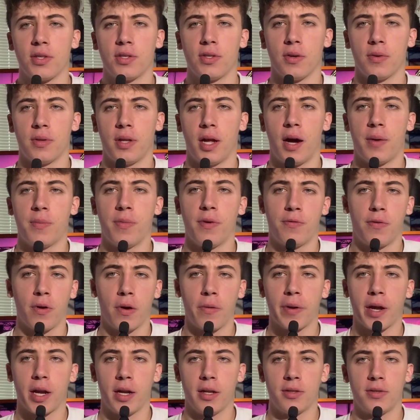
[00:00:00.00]
So now,
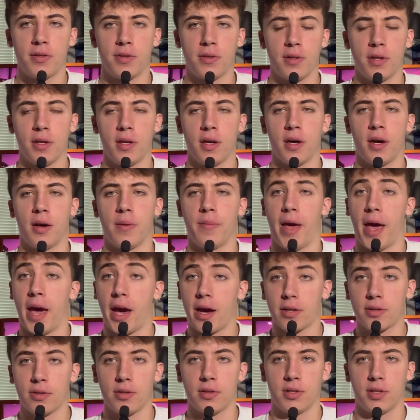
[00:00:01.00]
before we get into the
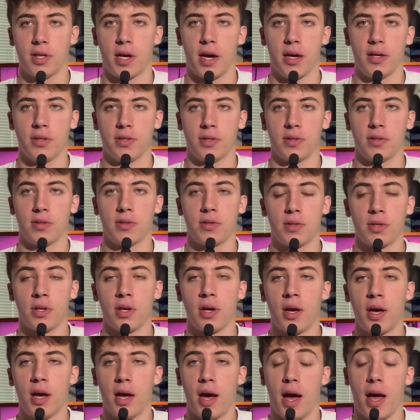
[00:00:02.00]
exercises,
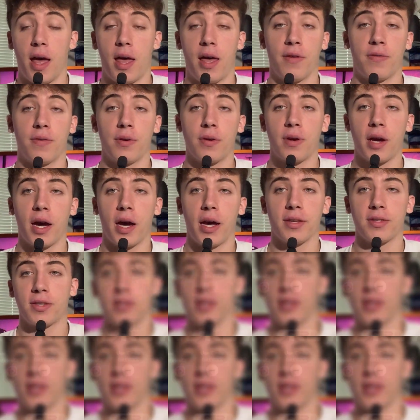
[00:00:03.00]
if you guys